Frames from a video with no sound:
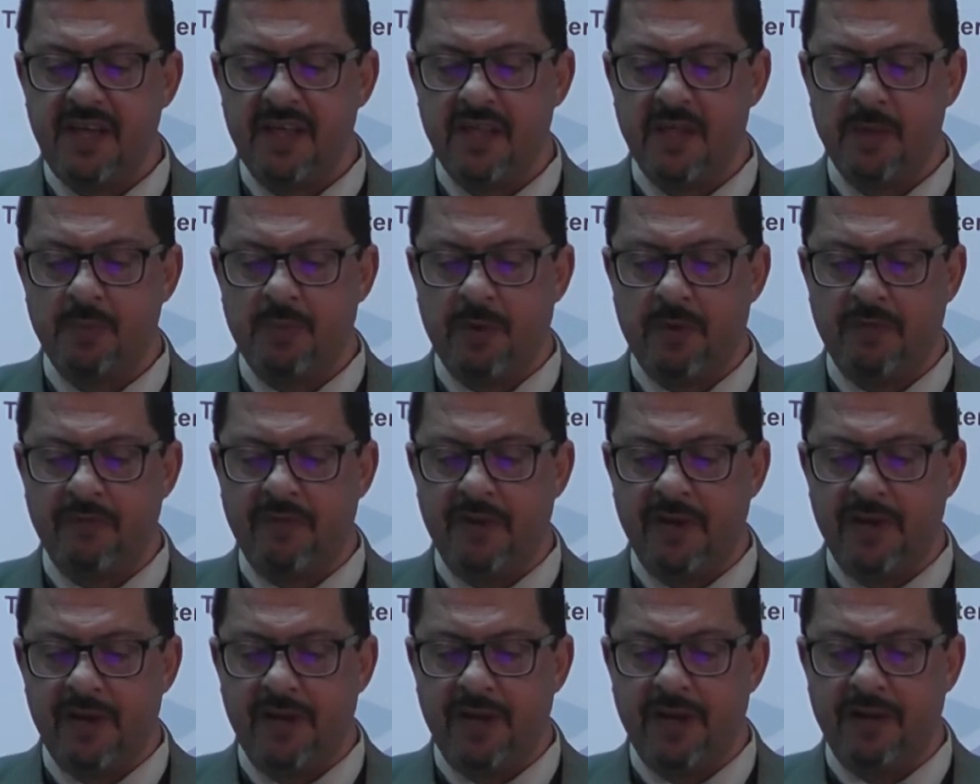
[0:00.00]
the
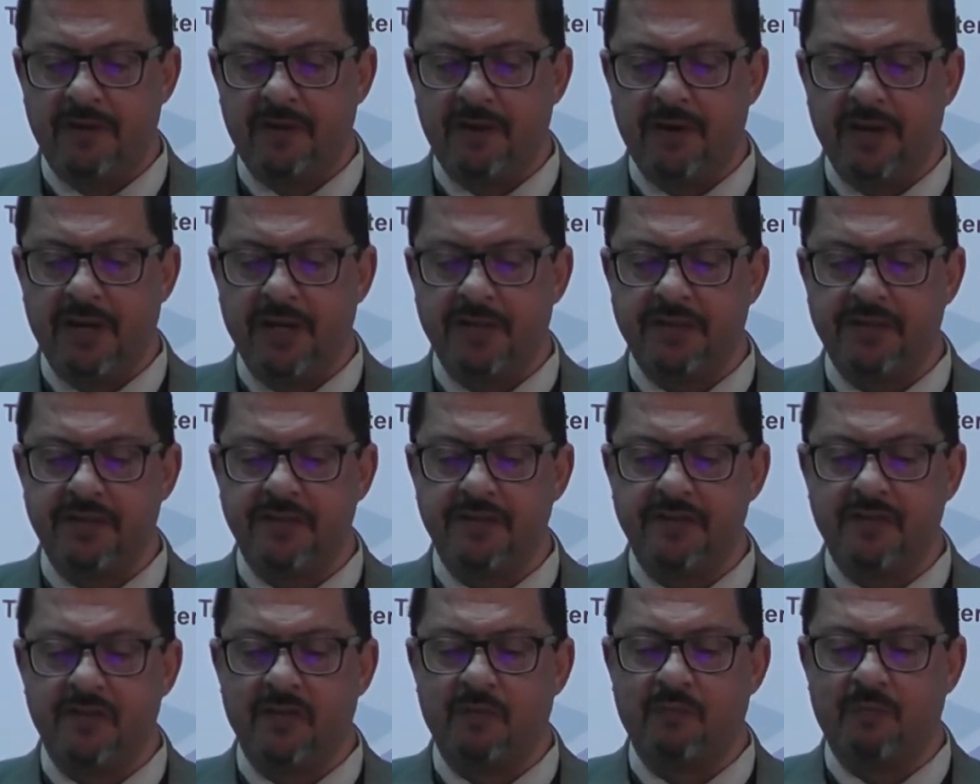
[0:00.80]
prevailing
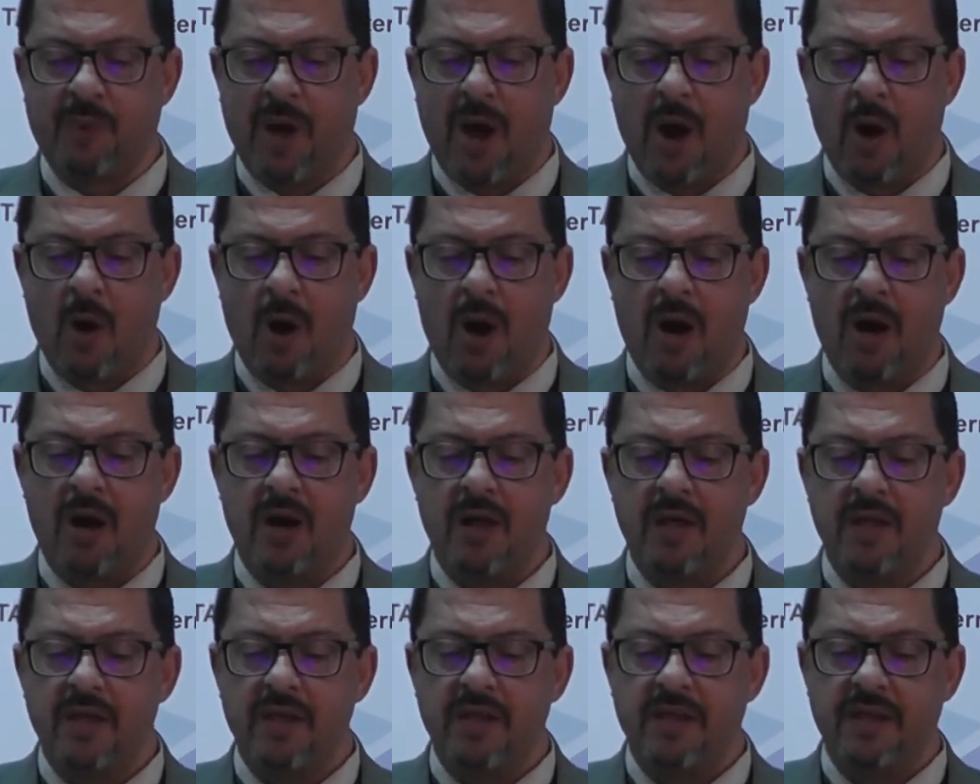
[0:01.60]
relations of power
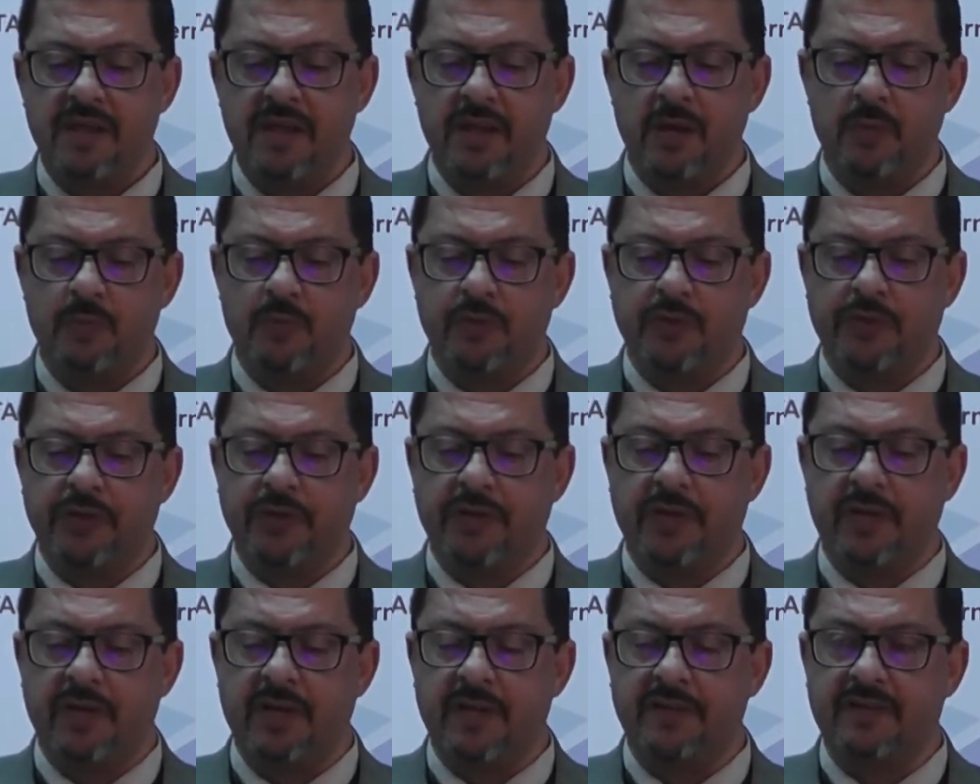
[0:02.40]
in a
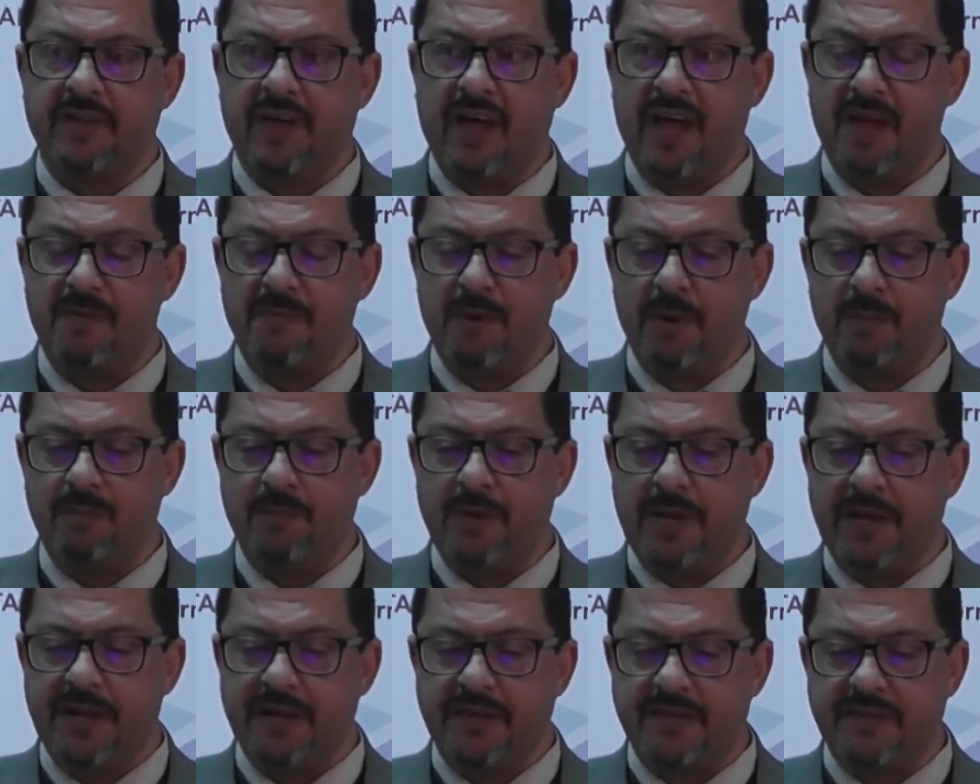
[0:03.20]
particular time and
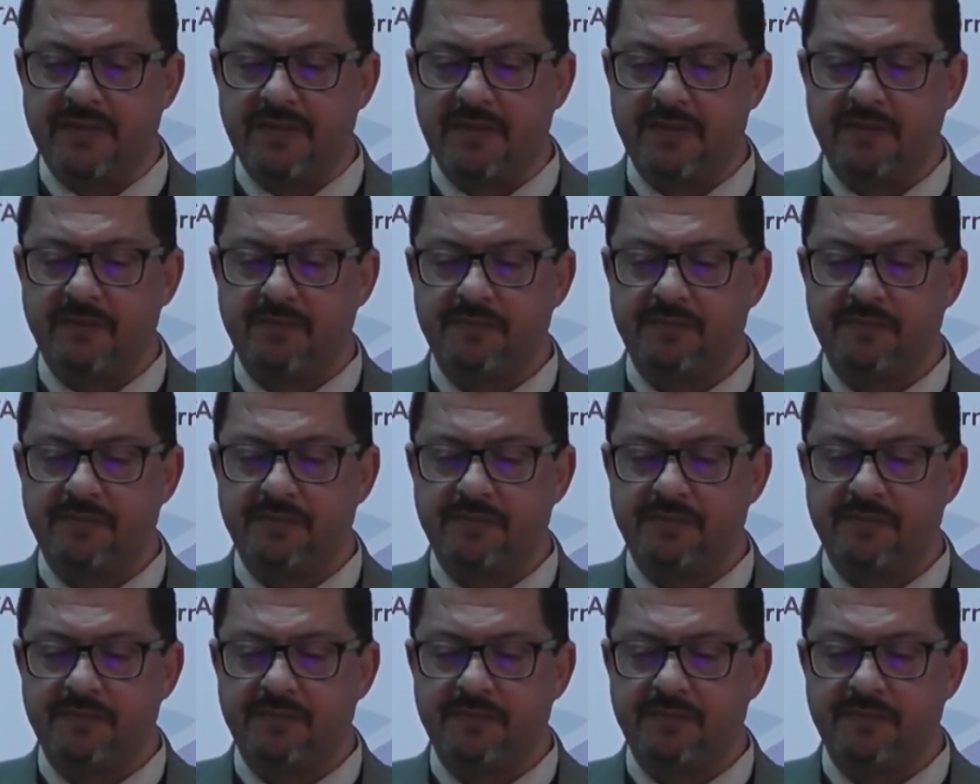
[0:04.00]
place.